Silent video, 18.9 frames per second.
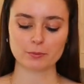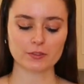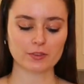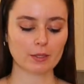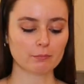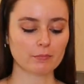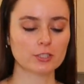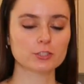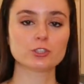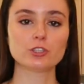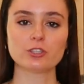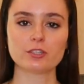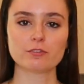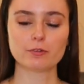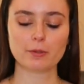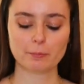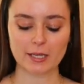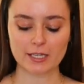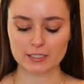to put them on 2
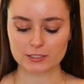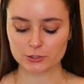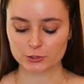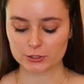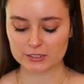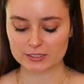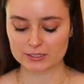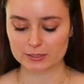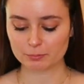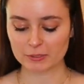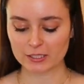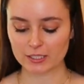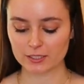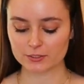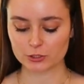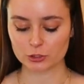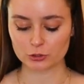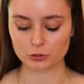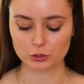different baking sheets
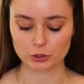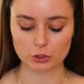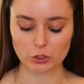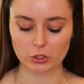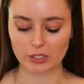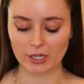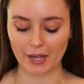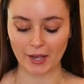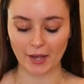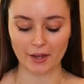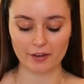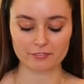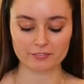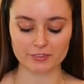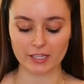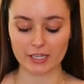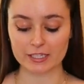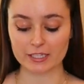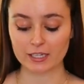because you should
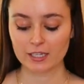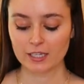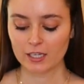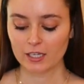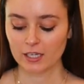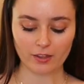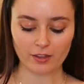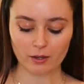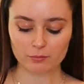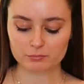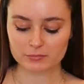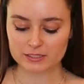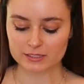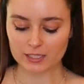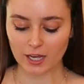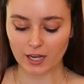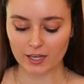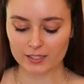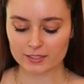have like thumb
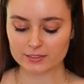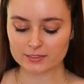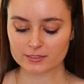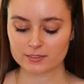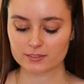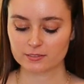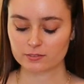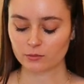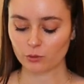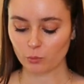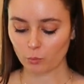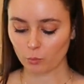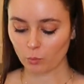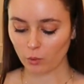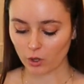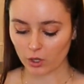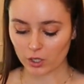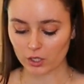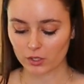size
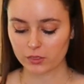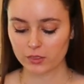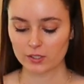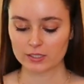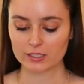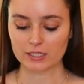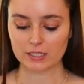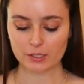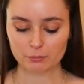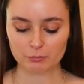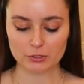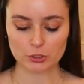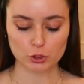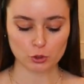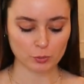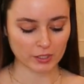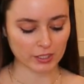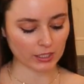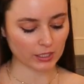worth in
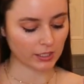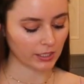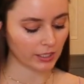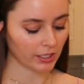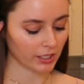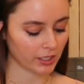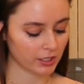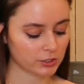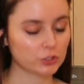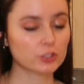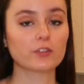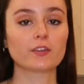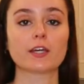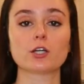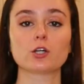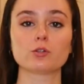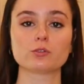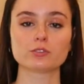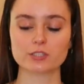between here so
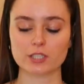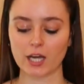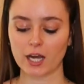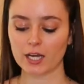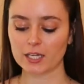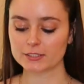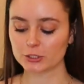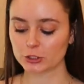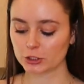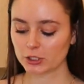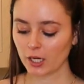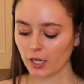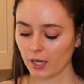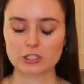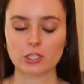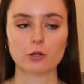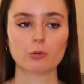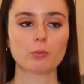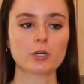they don't touch.
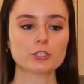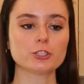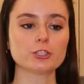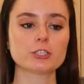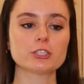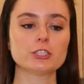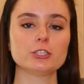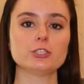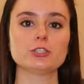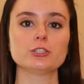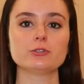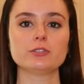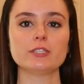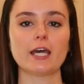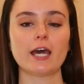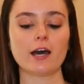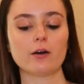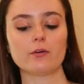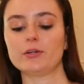So what you're gonna do
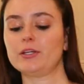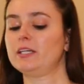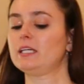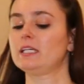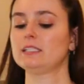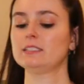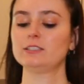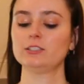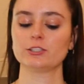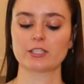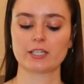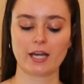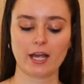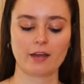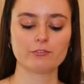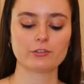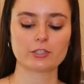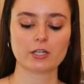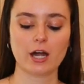now is you're gonna
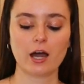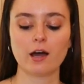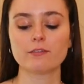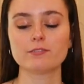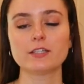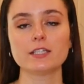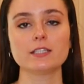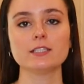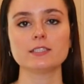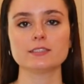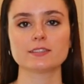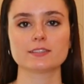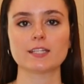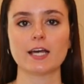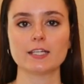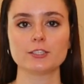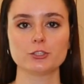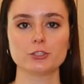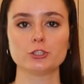have your oven
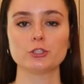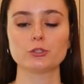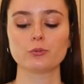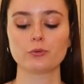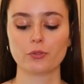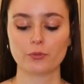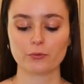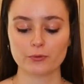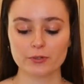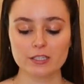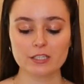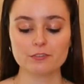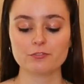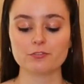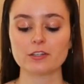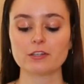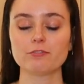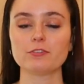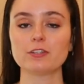set to
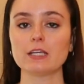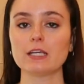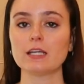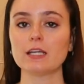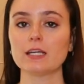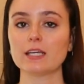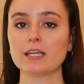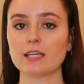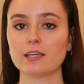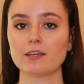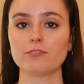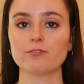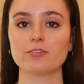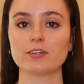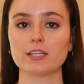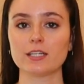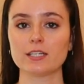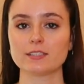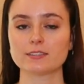350
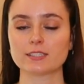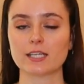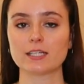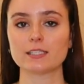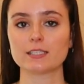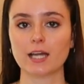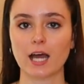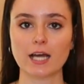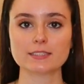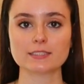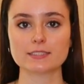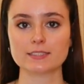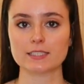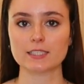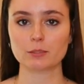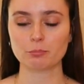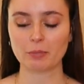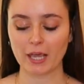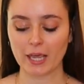if it is a
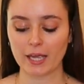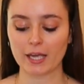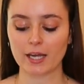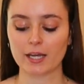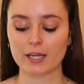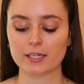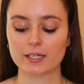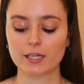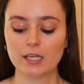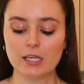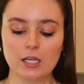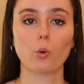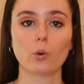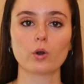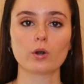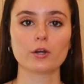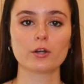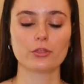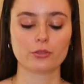non-stick pan,
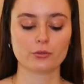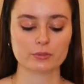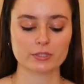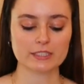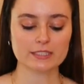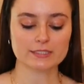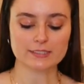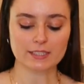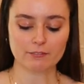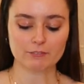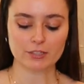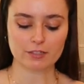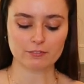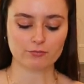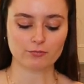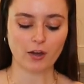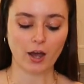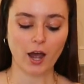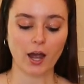or
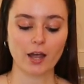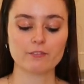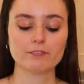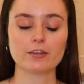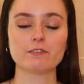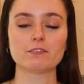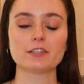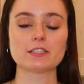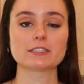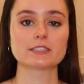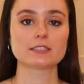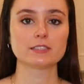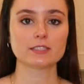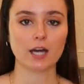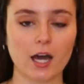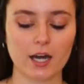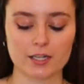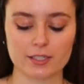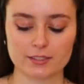375 if it's
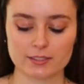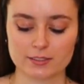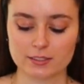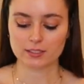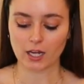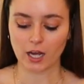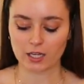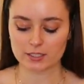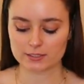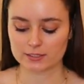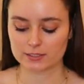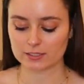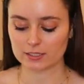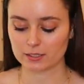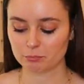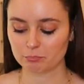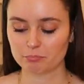not a non-stick